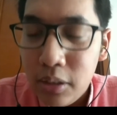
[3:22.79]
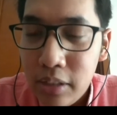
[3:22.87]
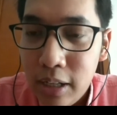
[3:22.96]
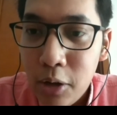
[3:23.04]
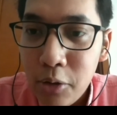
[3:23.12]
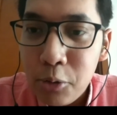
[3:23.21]
the
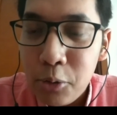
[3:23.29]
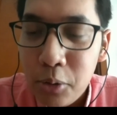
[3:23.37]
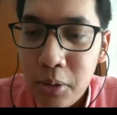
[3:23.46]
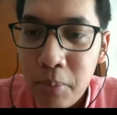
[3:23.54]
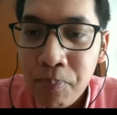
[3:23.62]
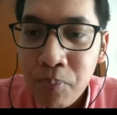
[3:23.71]
law
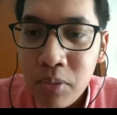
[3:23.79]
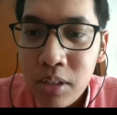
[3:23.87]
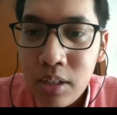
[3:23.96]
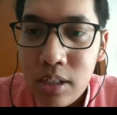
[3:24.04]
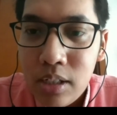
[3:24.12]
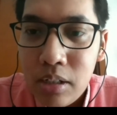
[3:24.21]
school
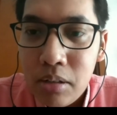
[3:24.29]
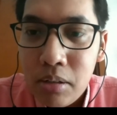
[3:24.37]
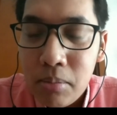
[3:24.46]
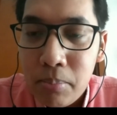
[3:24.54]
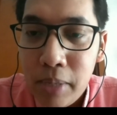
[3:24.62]
uh,